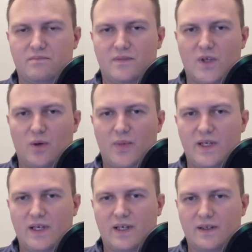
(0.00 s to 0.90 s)

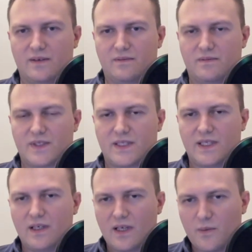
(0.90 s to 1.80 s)
Nobody can
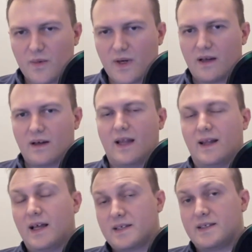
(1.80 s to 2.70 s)
steal them
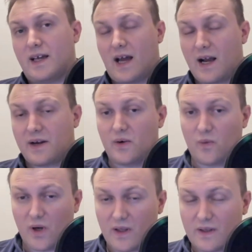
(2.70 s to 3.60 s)
unless they hack your
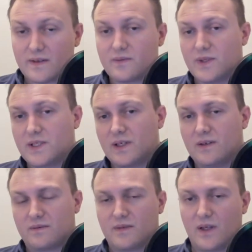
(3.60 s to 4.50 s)
wallet, which
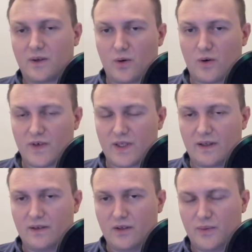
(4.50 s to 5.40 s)
I'll go over
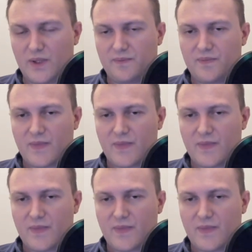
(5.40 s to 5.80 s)
that a little bit.